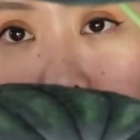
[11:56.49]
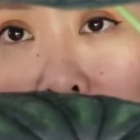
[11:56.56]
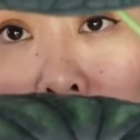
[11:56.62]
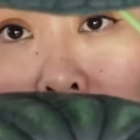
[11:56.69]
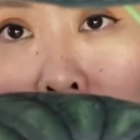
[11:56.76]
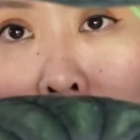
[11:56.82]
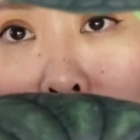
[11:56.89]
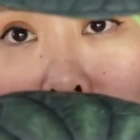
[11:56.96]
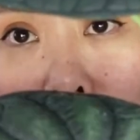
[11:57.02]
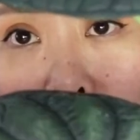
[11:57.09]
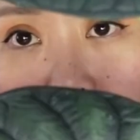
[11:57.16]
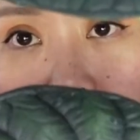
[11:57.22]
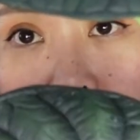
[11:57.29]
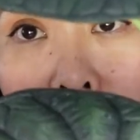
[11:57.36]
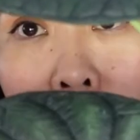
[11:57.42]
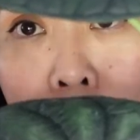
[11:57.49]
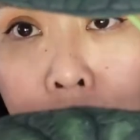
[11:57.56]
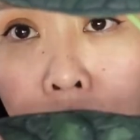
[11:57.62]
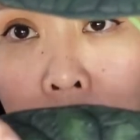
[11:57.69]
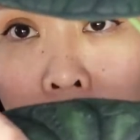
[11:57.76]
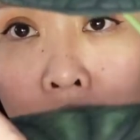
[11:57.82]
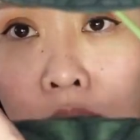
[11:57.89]
As I mentioned, if you
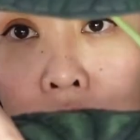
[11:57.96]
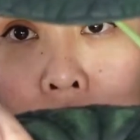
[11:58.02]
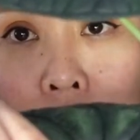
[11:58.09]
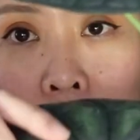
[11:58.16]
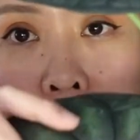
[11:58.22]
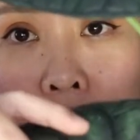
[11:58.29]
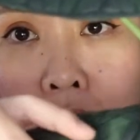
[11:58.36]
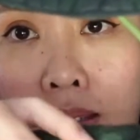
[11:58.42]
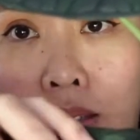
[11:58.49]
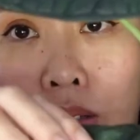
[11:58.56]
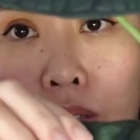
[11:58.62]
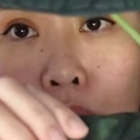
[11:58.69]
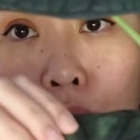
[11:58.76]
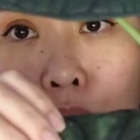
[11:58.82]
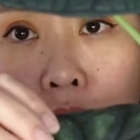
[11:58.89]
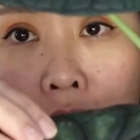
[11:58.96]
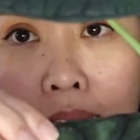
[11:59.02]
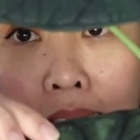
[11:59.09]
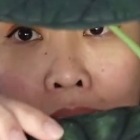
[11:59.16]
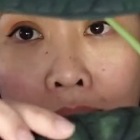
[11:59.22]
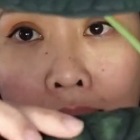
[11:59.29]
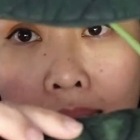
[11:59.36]
guys are seeing the
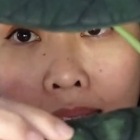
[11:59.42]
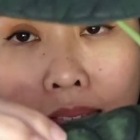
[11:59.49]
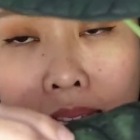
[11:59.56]
streaks like